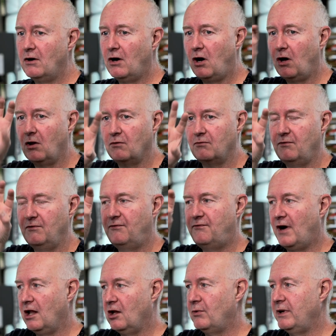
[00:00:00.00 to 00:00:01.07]
all
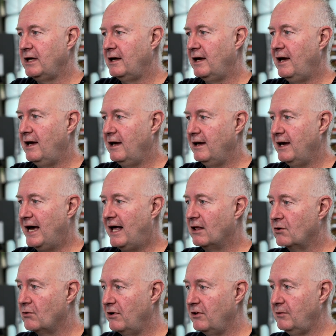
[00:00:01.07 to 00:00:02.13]
following a
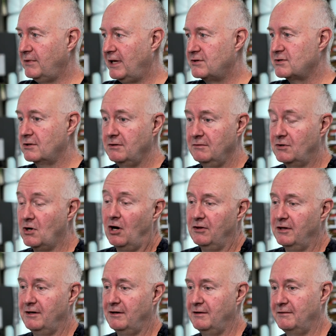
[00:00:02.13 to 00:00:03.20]
algorithm that's called
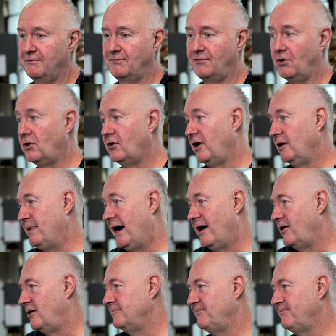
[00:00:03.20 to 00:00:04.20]
the voronoi pattern.